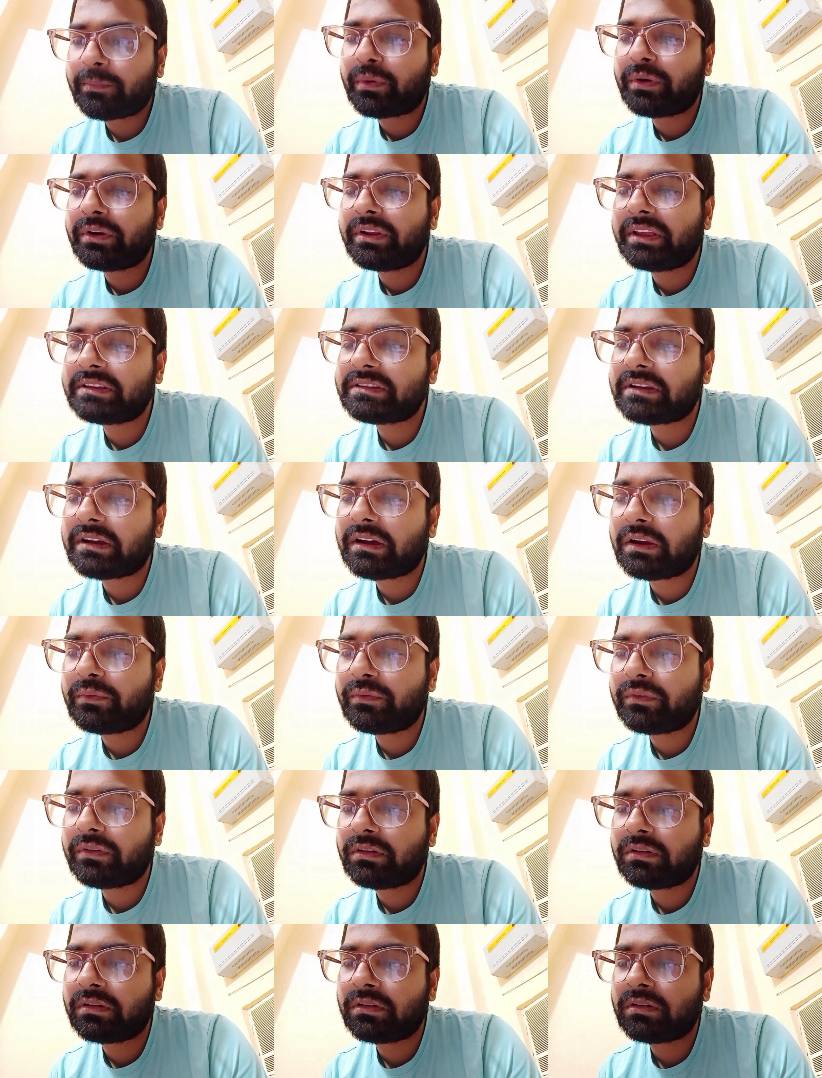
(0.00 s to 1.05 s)
The Portuguese
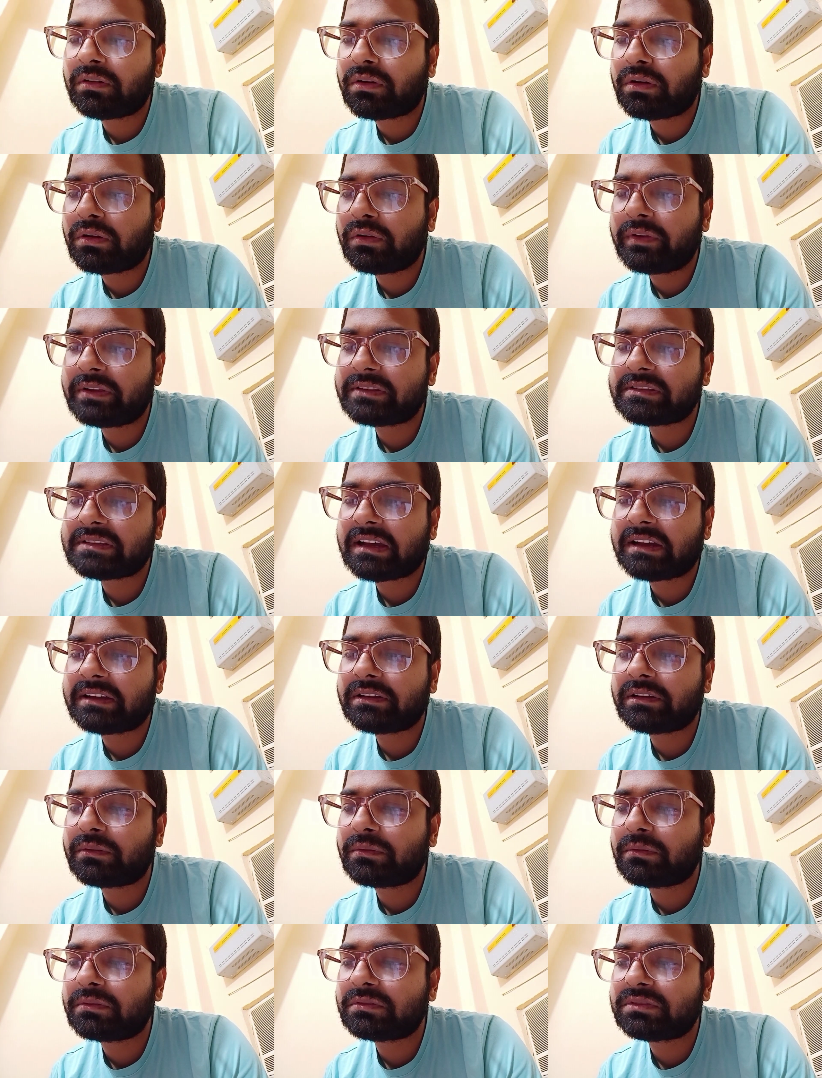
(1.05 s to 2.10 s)
al- uh, always
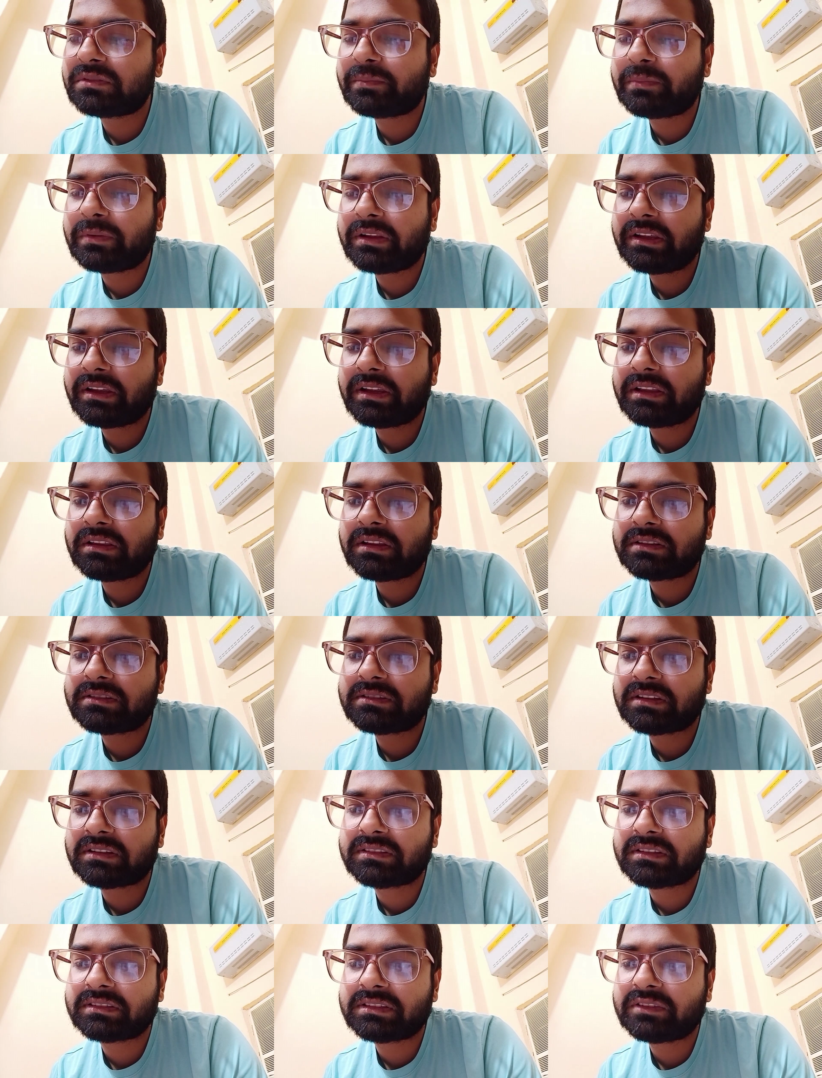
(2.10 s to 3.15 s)
had a role to play in
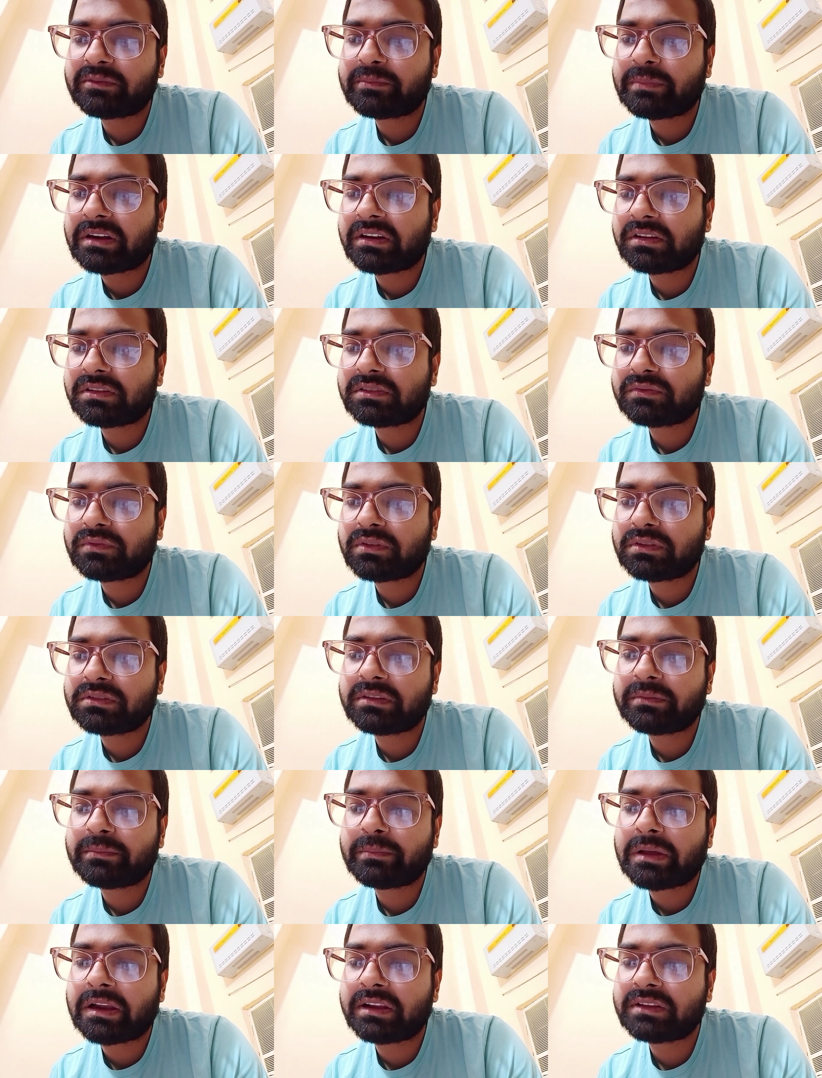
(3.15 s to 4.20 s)
the successive battles
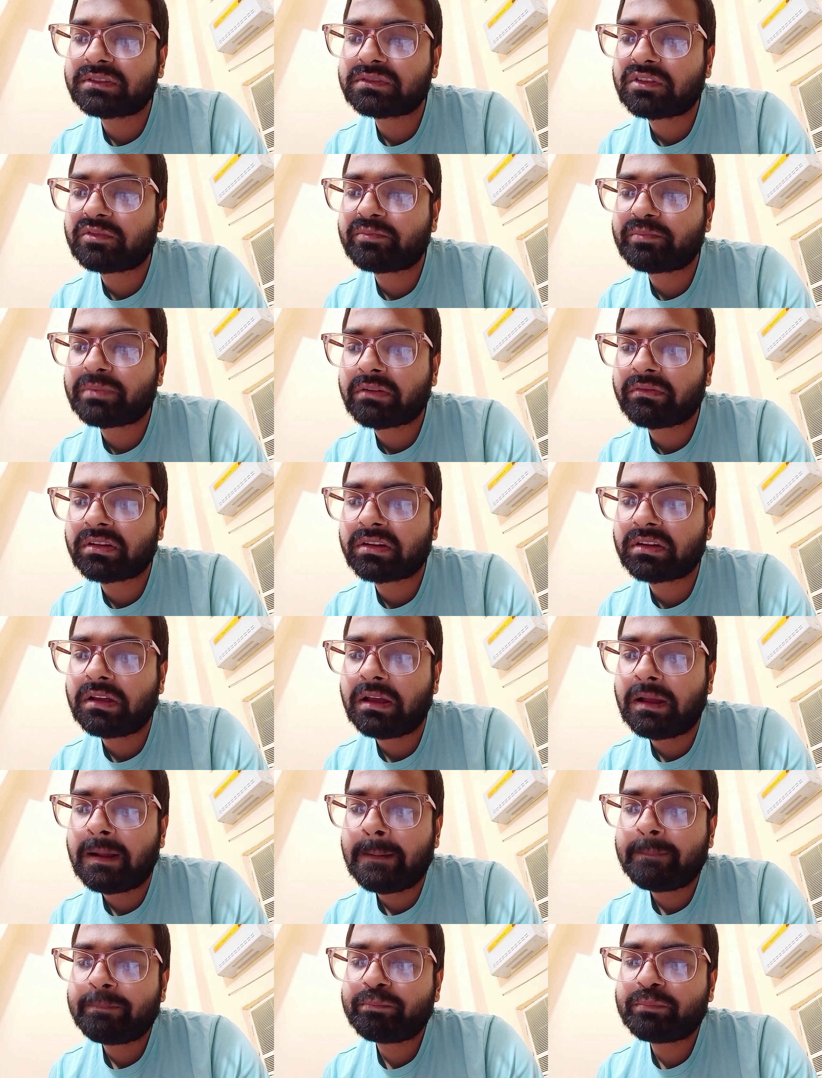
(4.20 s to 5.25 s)
for the balance of
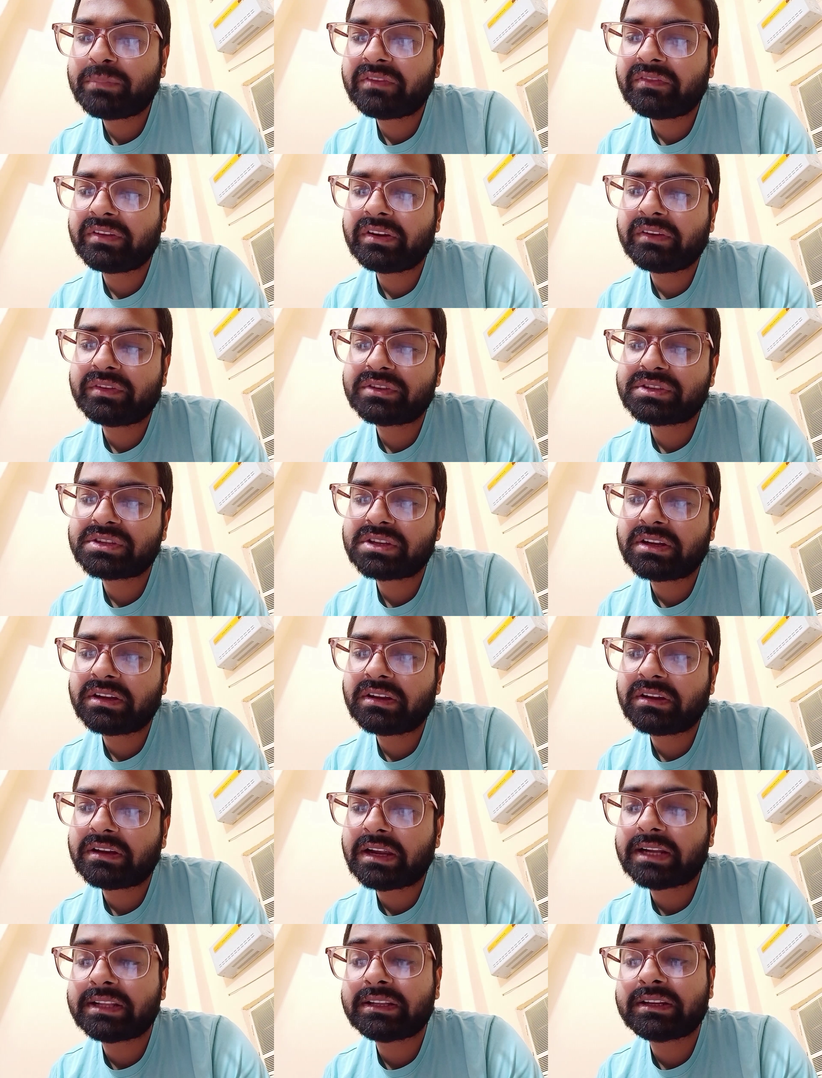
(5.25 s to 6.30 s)
power between
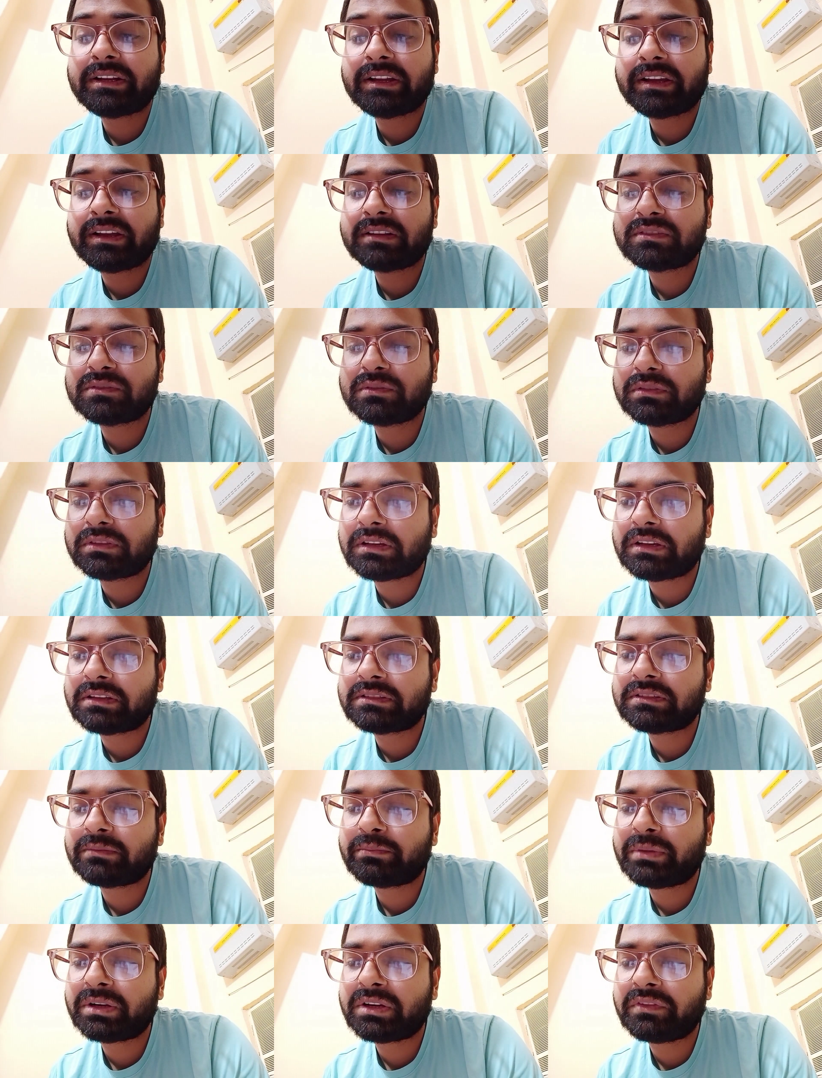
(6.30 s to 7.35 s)
Vijayanagar and the Deccan
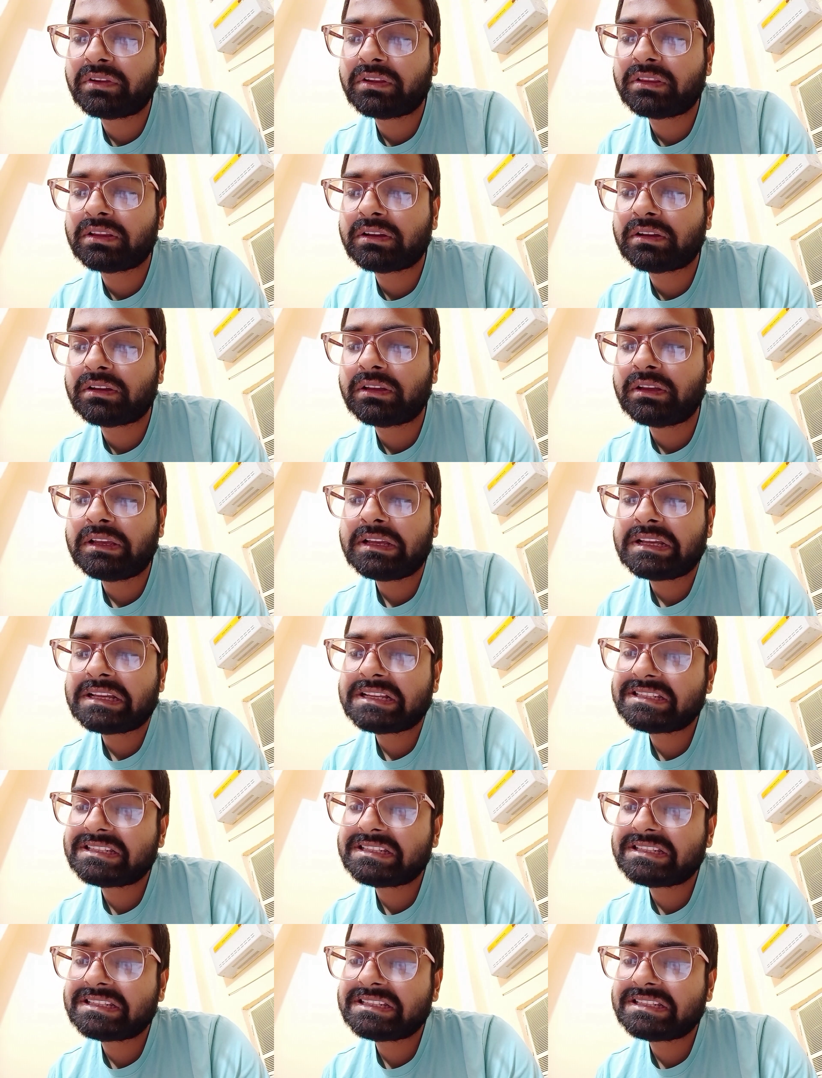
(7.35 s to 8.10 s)
Sultans, between the